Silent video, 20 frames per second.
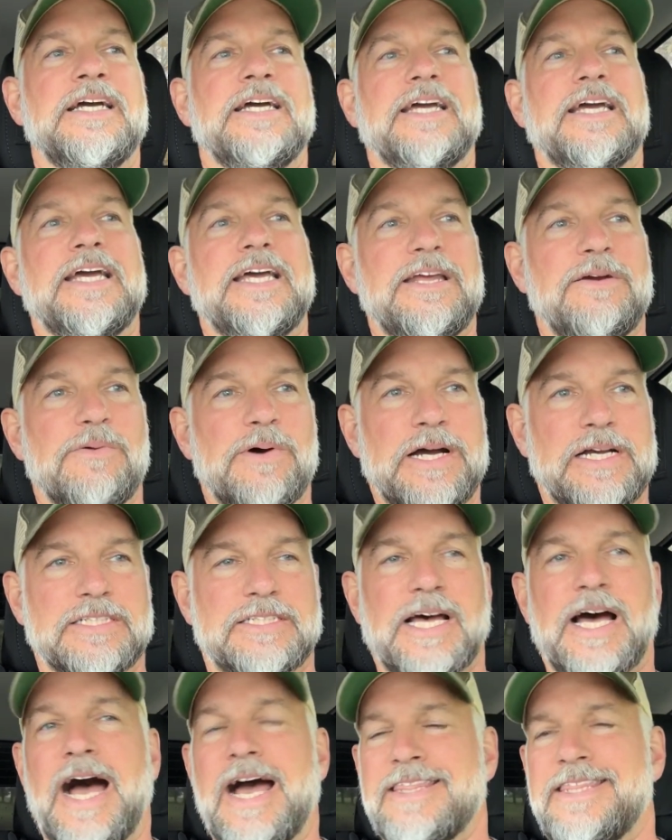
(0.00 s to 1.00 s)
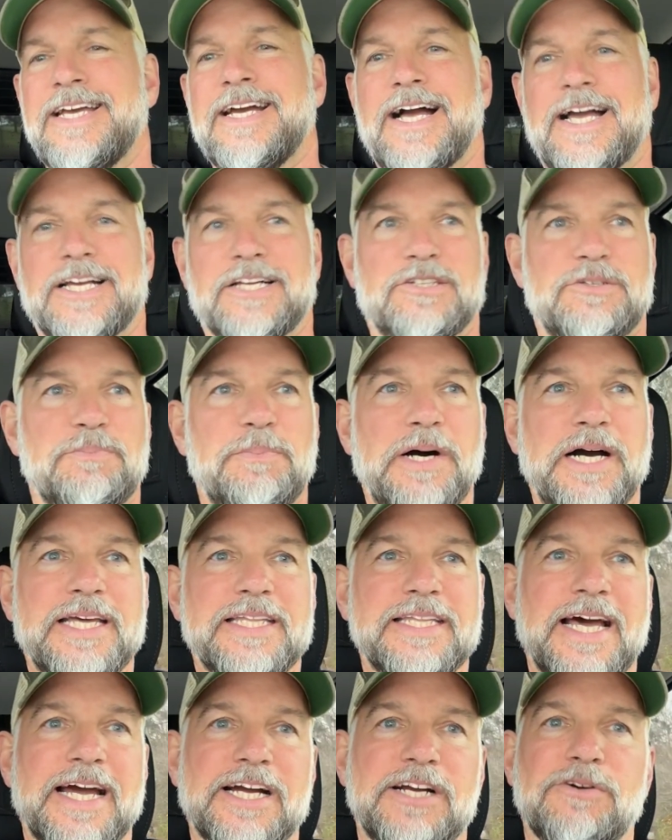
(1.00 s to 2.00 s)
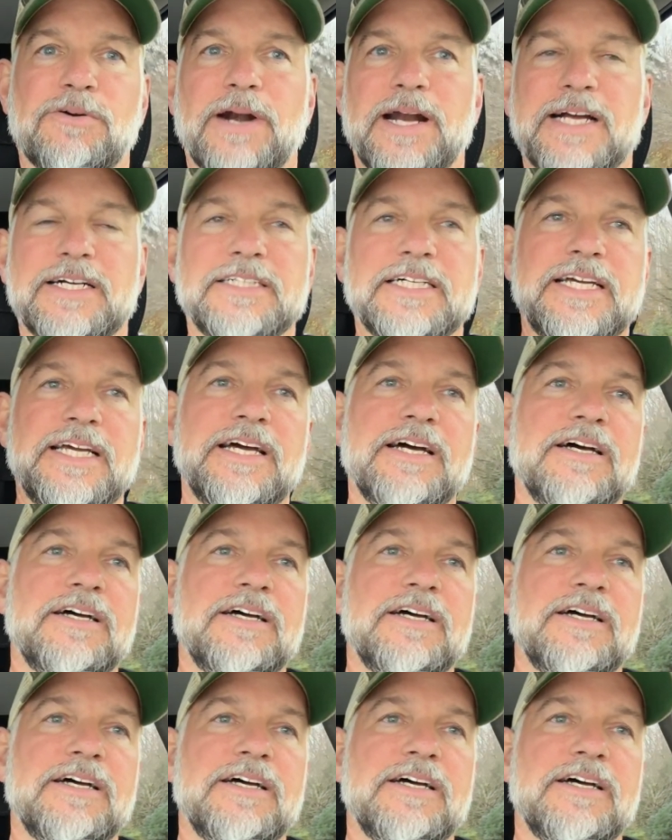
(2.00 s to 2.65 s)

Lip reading: Anyways, I think I explained that correctly.